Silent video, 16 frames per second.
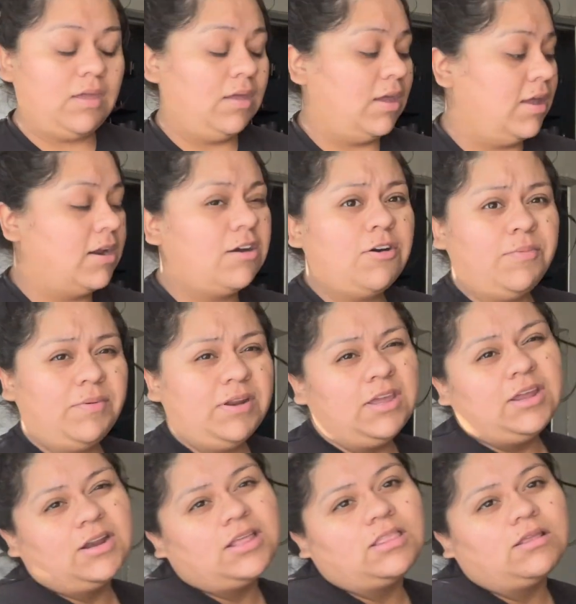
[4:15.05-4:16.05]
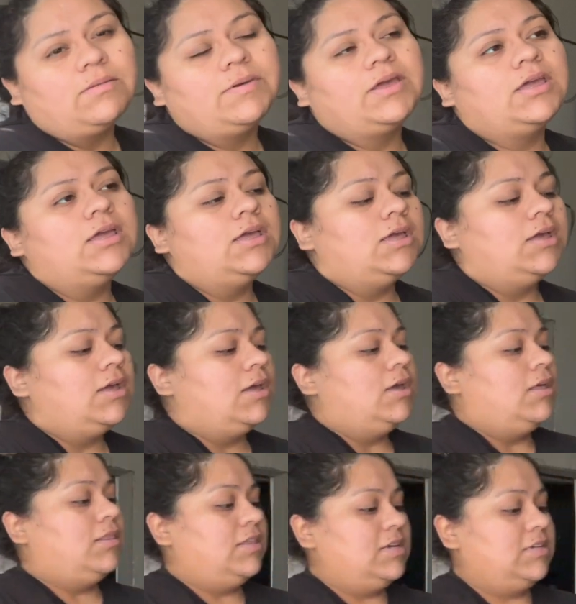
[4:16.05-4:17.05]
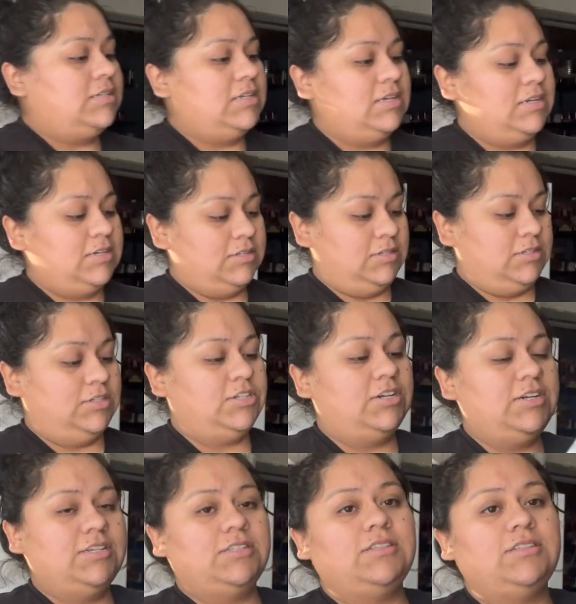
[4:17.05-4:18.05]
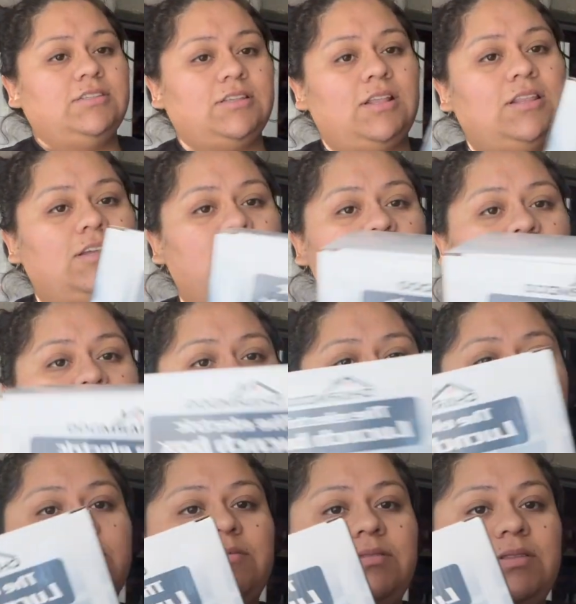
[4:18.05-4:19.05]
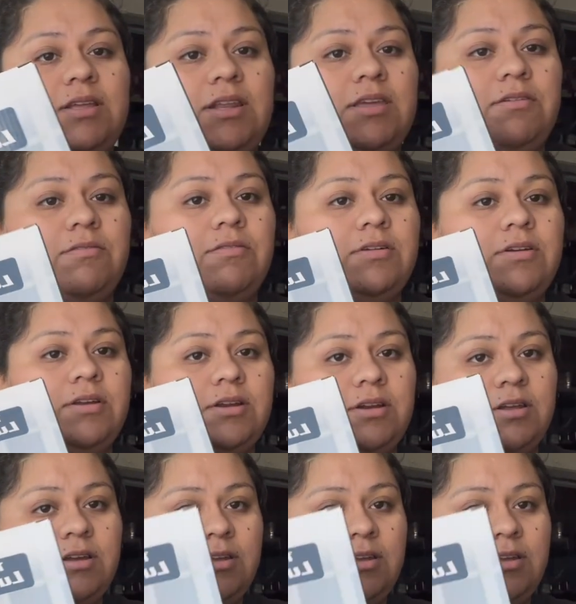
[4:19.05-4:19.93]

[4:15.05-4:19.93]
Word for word: and i'll open it here in a little bit this is jerry's lunchbox the one that he ordered